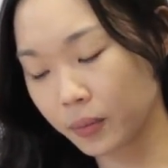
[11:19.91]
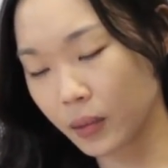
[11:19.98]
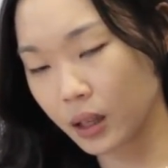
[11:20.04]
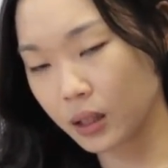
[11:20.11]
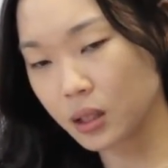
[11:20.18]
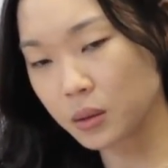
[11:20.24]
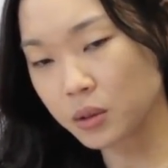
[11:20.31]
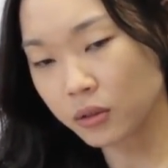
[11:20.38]

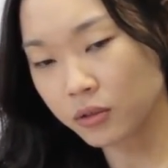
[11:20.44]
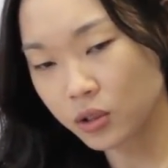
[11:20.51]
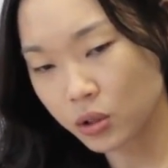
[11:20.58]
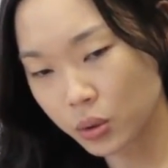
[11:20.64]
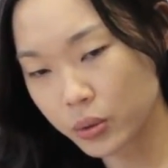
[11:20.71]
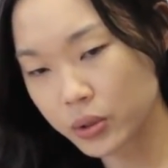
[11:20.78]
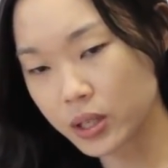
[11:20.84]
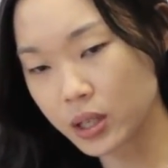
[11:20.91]
In terms of
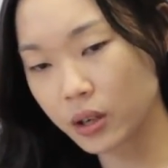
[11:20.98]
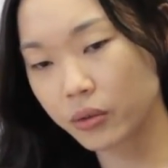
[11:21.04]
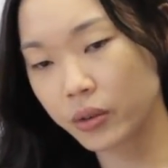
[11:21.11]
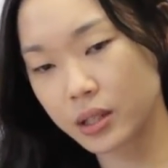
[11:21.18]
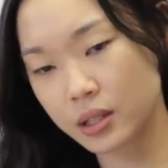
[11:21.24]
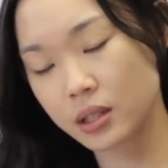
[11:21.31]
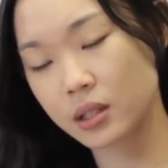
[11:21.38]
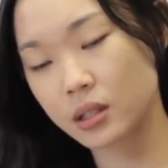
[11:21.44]
choosing a
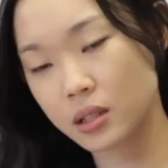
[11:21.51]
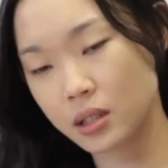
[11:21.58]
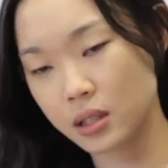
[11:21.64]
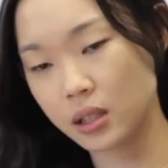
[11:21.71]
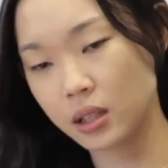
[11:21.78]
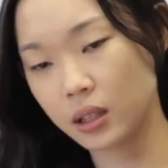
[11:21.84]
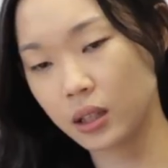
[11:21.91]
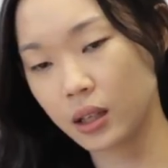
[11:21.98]

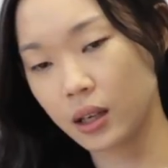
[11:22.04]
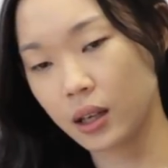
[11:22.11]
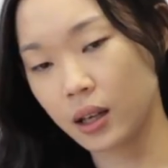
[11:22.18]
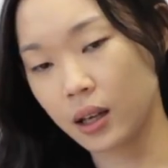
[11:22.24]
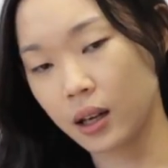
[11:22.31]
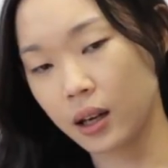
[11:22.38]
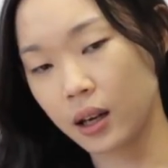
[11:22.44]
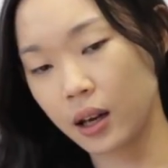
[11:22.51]
residency,
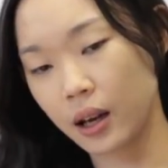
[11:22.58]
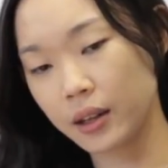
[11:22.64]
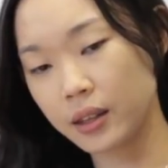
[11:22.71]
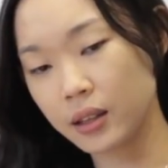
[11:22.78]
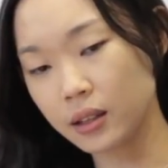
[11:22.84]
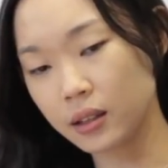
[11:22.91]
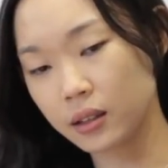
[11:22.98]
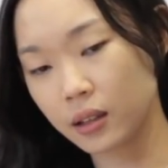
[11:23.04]
I
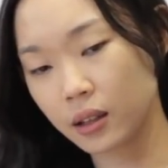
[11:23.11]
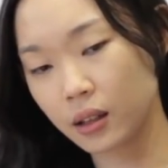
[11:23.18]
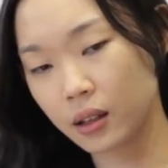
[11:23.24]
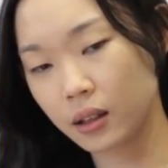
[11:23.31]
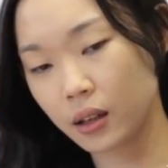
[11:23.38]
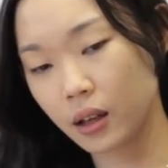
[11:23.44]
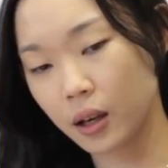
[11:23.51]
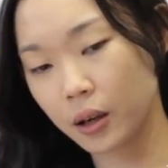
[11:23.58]
think
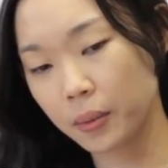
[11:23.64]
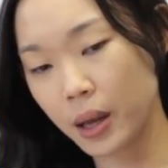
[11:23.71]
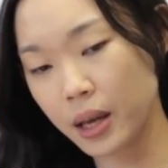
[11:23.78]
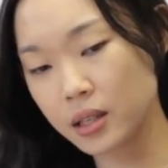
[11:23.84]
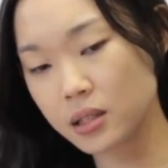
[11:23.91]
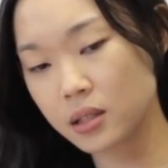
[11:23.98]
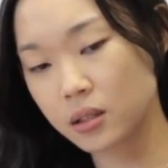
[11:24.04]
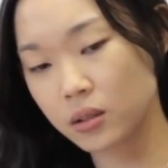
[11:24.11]

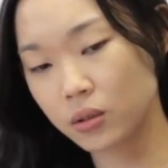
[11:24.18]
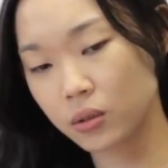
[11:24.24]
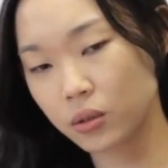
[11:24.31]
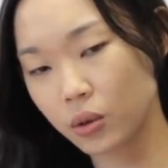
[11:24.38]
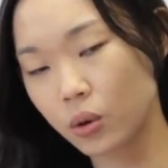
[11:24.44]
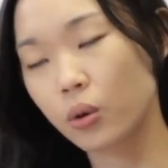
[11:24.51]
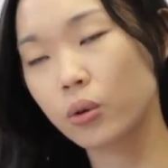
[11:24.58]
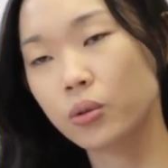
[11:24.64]
as
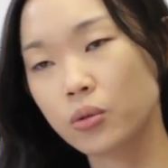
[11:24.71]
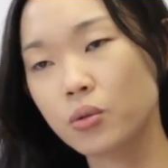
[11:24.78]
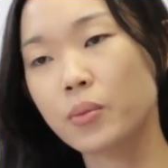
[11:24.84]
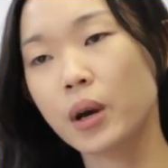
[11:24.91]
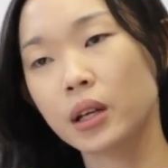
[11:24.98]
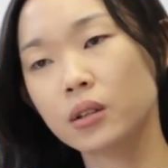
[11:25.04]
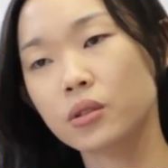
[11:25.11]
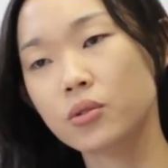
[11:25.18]
you go through
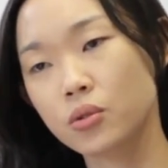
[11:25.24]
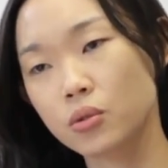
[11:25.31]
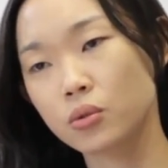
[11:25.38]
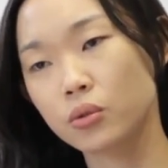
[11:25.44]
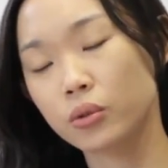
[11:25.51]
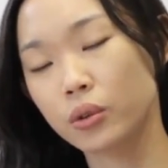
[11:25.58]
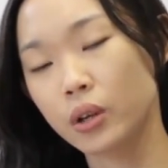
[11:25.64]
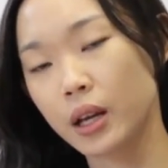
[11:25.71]
medical
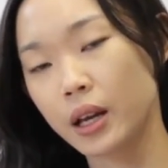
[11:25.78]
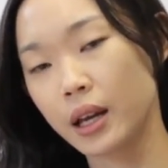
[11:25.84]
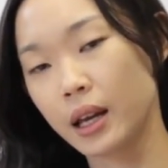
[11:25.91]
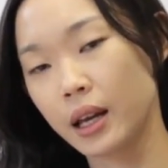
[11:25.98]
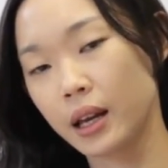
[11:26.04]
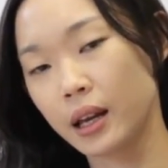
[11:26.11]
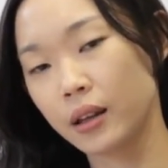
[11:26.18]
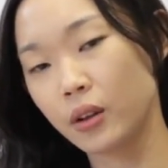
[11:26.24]
school,
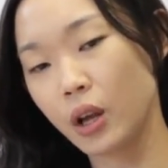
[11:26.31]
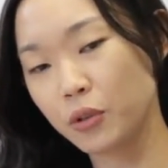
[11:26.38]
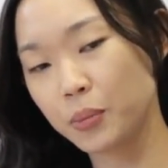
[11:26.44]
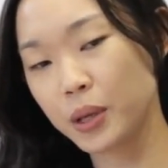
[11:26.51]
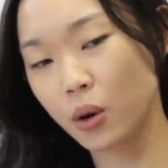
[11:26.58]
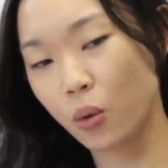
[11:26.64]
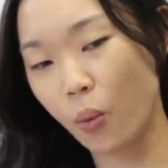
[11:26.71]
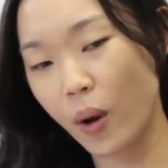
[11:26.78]
you have to
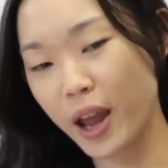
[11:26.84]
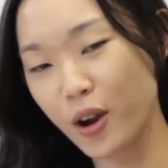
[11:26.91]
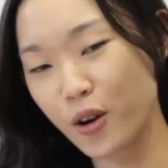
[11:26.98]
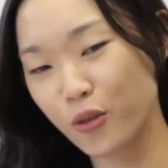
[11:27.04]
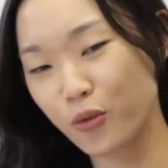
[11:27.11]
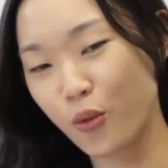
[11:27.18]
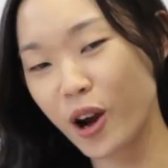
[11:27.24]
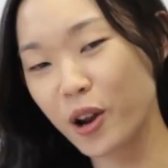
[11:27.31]
be aware
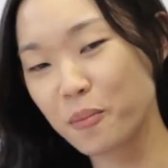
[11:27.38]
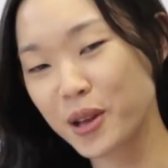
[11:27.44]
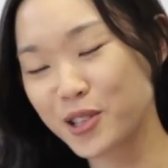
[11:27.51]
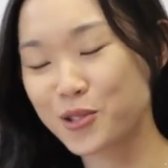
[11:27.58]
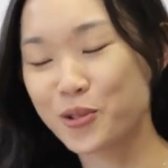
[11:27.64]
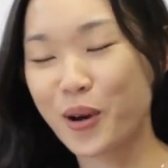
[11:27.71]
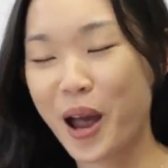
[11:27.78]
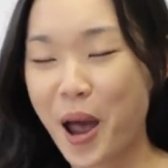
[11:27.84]
of what
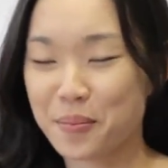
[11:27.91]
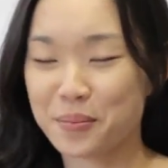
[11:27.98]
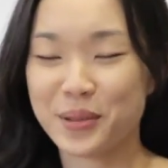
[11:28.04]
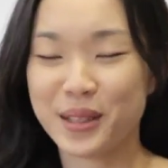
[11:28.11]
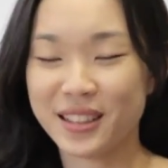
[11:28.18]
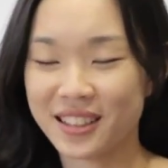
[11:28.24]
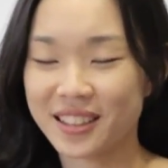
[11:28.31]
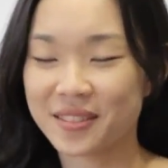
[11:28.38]
makes you happy.